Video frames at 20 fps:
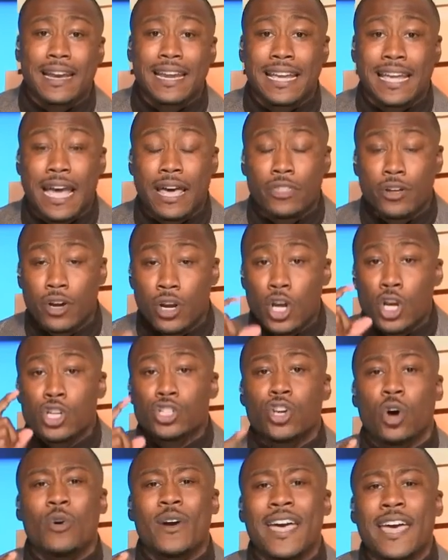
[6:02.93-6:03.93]
together.
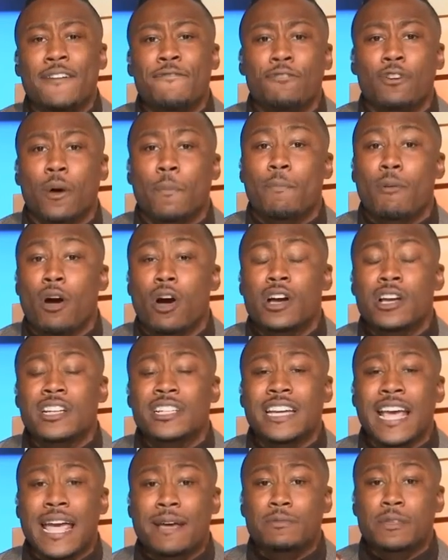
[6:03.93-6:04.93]
So if LeBron
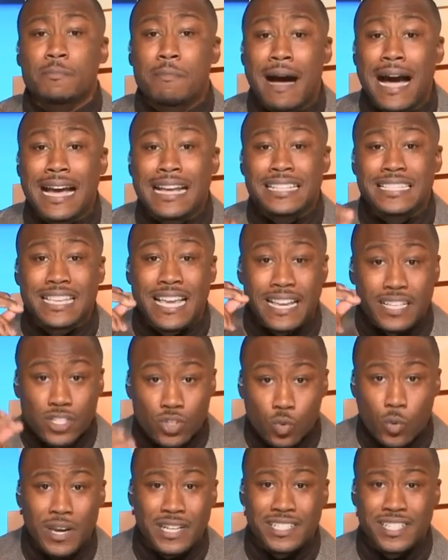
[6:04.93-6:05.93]
James' mindset
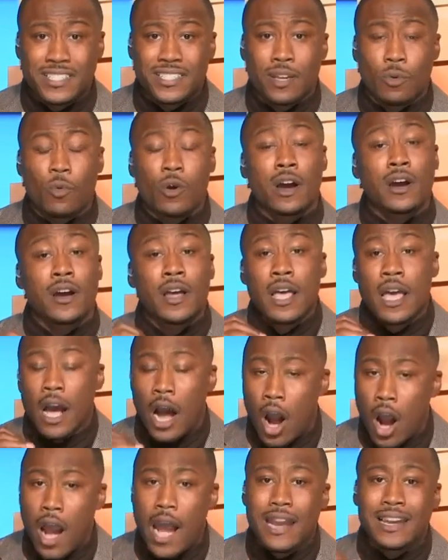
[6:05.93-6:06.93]
switches to where,
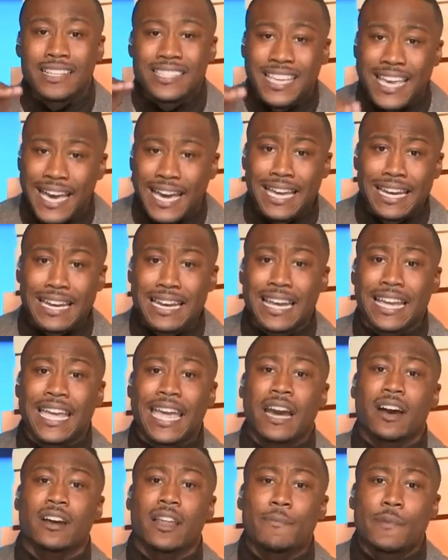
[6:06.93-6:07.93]
all right, let's kick it into
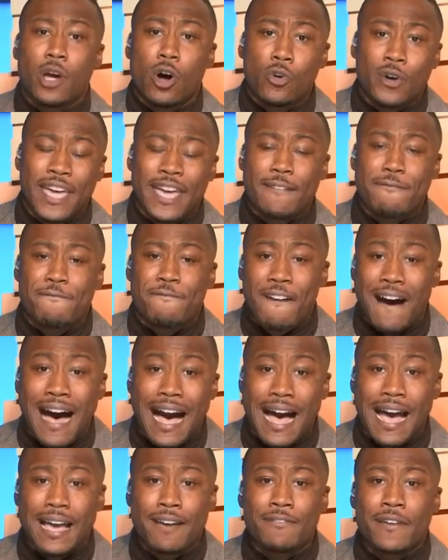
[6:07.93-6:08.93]
gear, let me go get
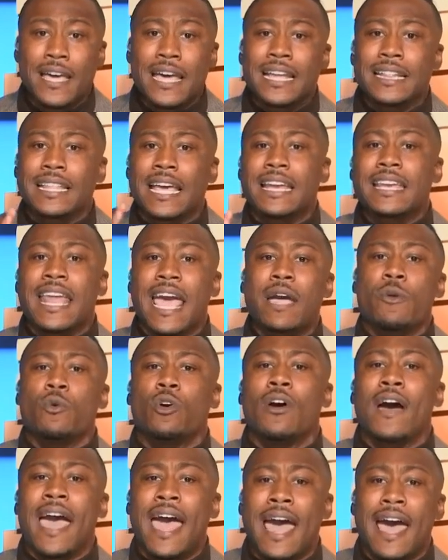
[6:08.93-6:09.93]
5, then they will
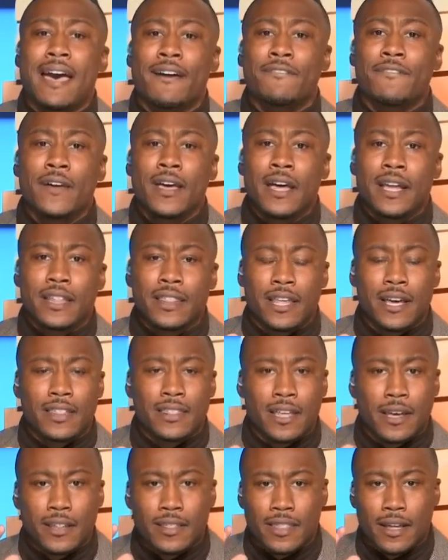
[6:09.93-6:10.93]
have
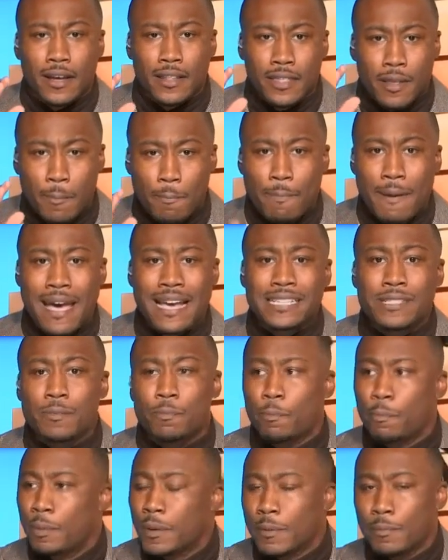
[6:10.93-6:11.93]
the
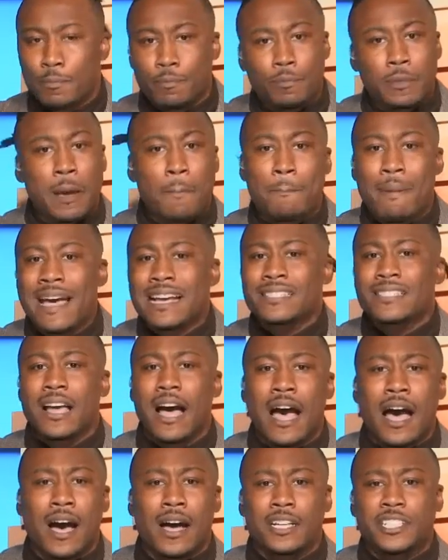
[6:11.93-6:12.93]
best
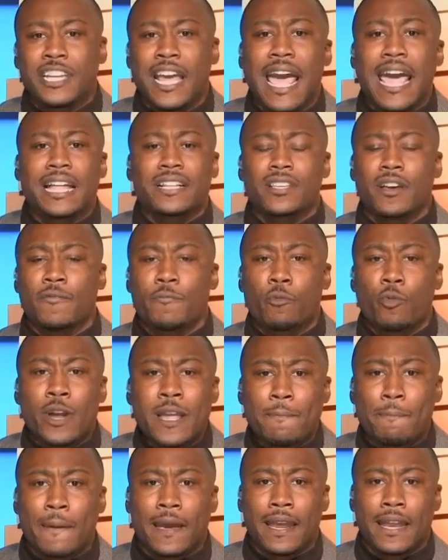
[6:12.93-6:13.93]
chance of
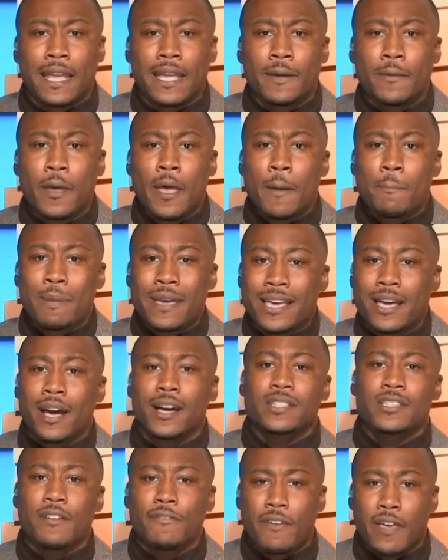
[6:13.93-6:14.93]
repeating
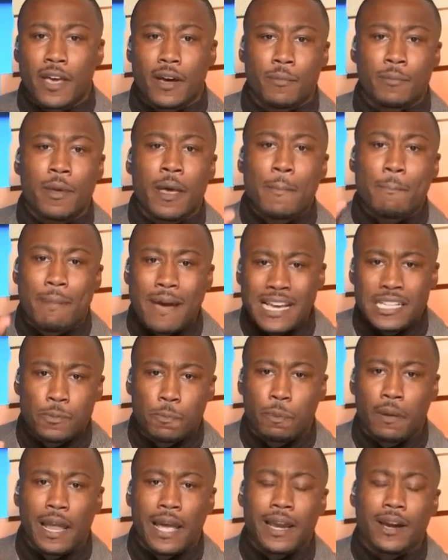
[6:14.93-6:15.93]
because of him. Best
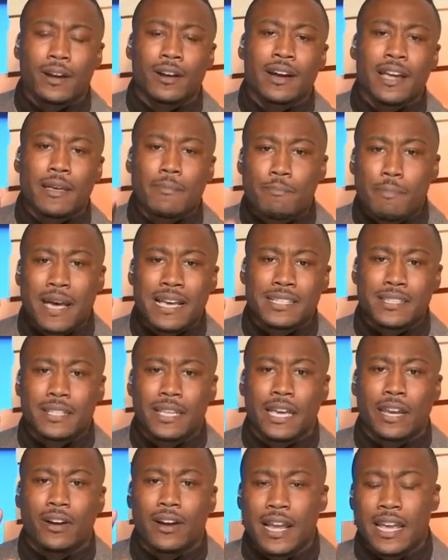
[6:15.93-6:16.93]
player and best
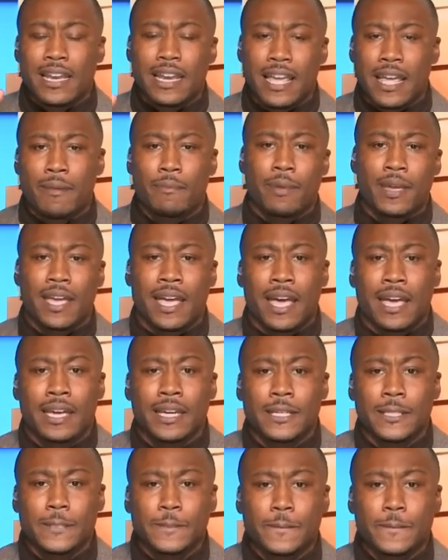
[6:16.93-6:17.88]
leader in the NBA.